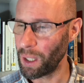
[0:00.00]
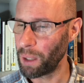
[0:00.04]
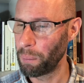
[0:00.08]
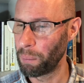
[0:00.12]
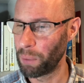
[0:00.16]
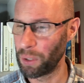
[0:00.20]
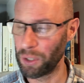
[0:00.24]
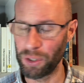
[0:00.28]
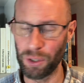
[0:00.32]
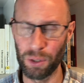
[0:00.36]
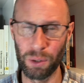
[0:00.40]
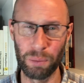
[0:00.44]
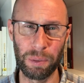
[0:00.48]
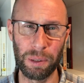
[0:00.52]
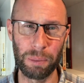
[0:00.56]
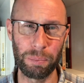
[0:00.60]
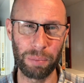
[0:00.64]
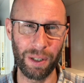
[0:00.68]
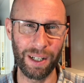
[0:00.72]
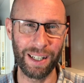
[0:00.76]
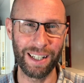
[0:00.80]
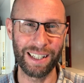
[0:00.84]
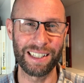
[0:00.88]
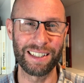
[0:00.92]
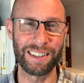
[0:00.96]
But do be
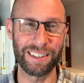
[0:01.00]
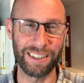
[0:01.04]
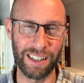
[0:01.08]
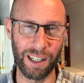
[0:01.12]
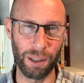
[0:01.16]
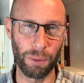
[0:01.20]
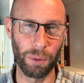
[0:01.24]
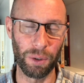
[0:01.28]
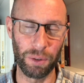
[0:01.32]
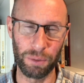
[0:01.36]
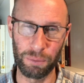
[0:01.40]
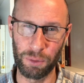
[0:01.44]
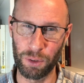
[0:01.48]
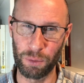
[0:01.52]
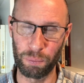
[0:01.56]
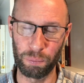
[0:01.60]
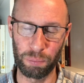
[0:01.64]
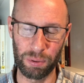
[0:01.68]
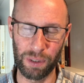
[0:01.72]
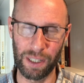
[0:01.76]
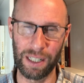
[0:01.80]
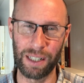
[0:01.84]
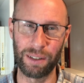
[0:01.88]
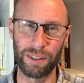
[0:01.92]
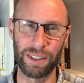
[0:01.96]
praying into that one, because
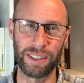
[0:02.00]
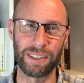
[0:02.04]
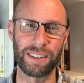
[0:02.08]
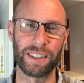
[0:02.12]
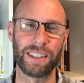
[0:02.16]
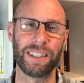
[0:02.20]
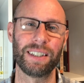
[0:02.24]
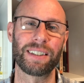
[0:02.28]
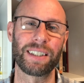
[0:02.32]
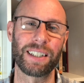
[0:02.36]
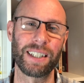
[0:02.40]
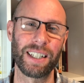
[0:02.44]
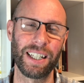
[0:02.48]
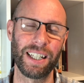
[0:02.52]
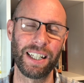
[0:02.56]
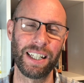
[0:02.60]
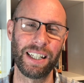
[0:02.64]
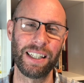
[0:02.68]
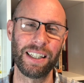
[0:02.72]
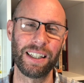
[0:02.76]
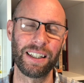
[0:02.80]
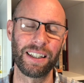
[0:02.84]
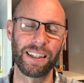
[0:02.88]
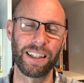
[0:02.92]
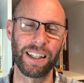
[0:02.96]
prayer is
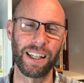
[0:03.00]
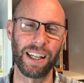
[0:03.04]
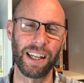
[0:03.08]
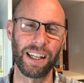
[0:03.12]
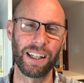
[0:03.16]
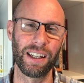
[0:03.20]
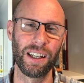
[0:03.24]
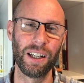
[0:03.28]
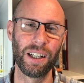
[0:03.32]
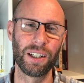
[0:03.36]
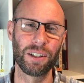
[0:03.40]
key there